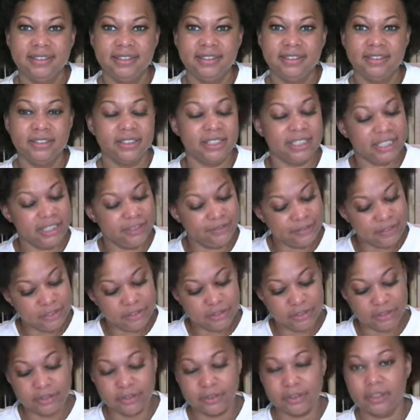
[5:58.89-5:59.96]
Or even
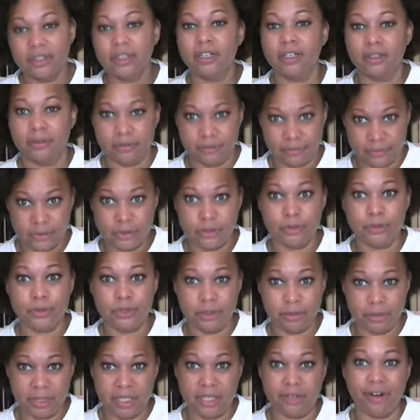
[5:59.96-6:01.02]
your
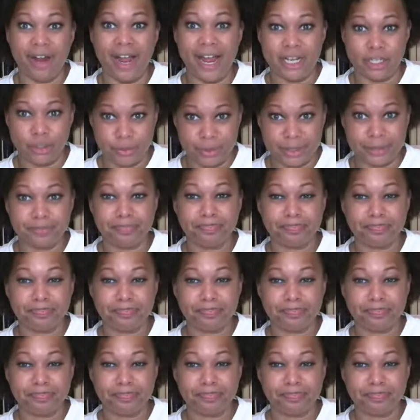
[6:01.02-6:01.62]
soon-to-be graduate.